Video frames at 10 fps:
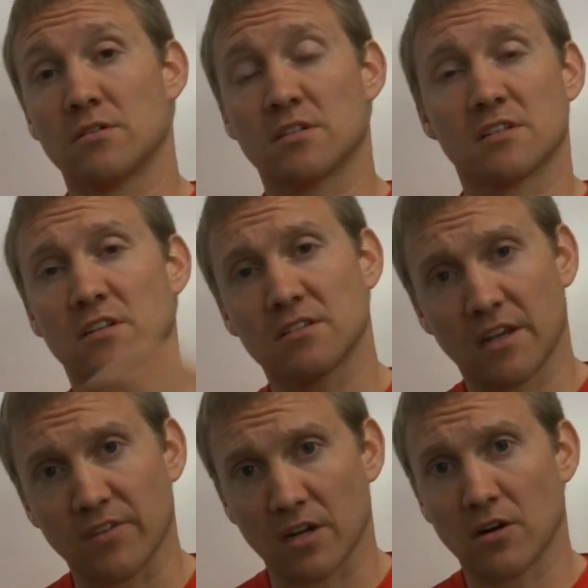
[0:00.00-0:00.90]
Since it doesn't
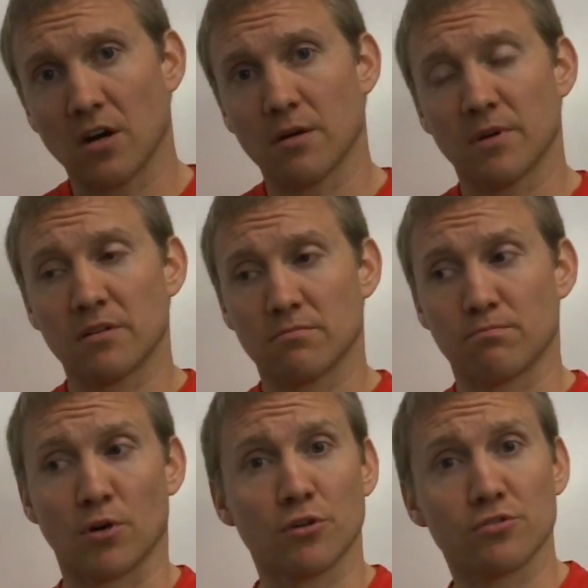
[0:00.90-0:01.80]
have that carb,
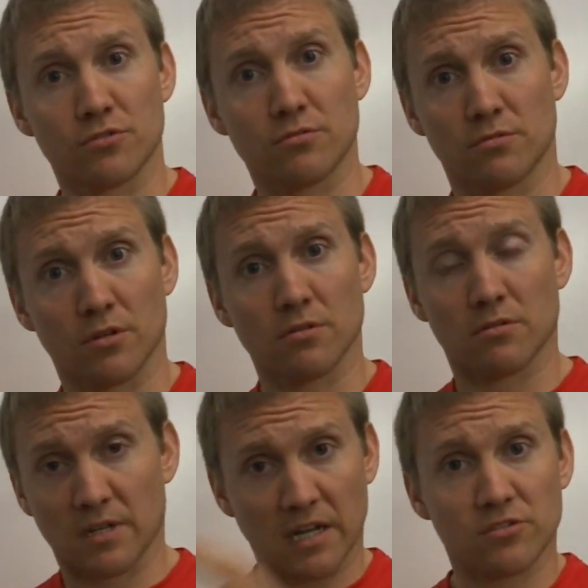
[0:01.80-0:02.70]
it burns
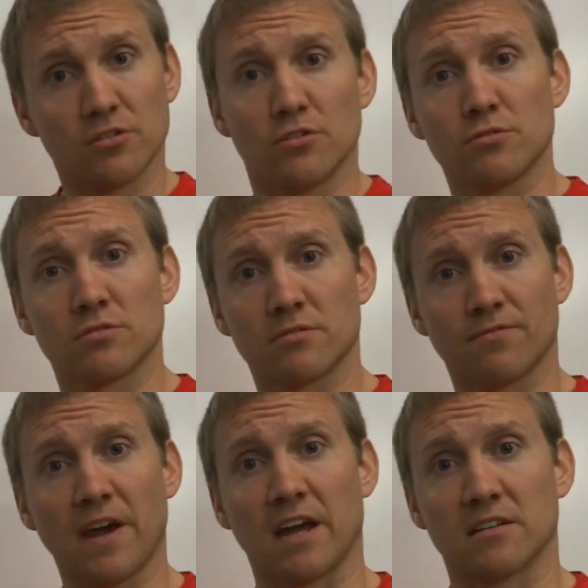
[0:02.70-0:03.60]
your, it has to use
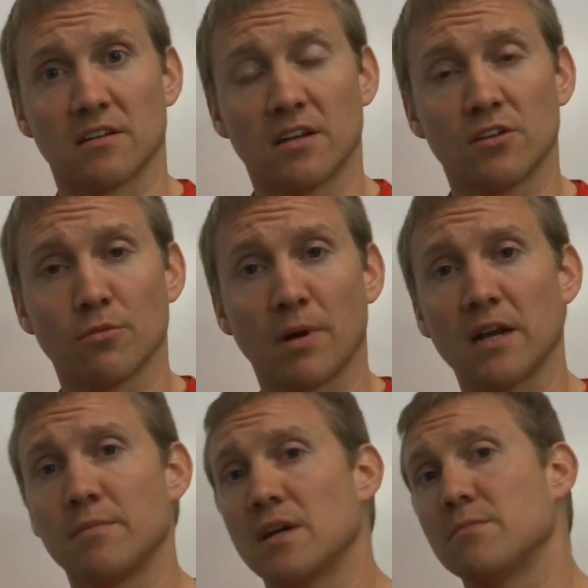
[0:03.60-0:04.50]
fat, and your
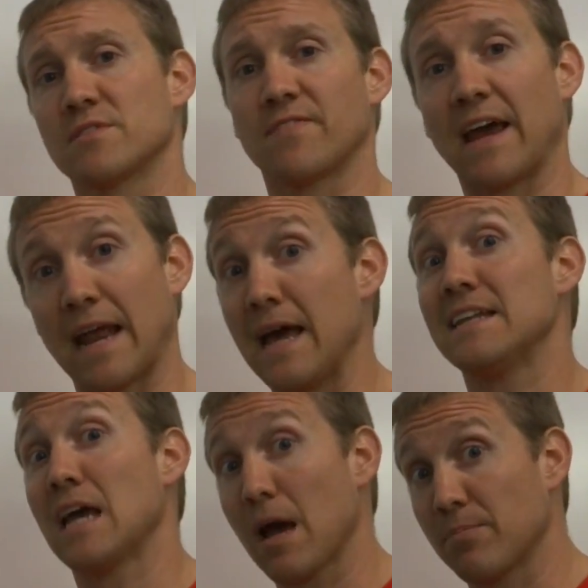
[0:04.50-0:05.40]
body becomes fat
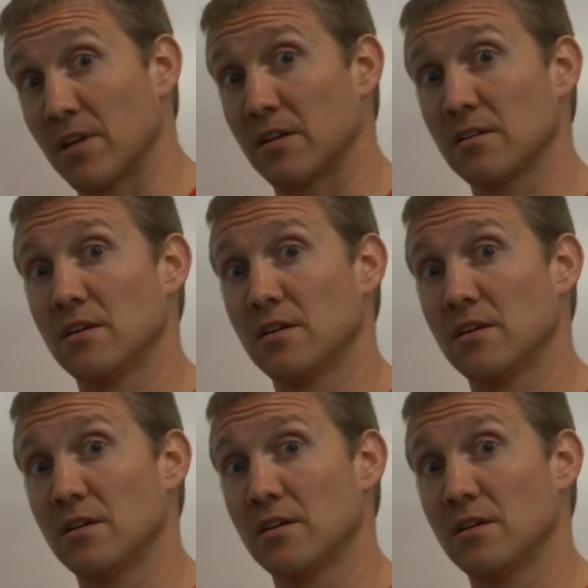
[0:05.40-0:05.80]
adapted.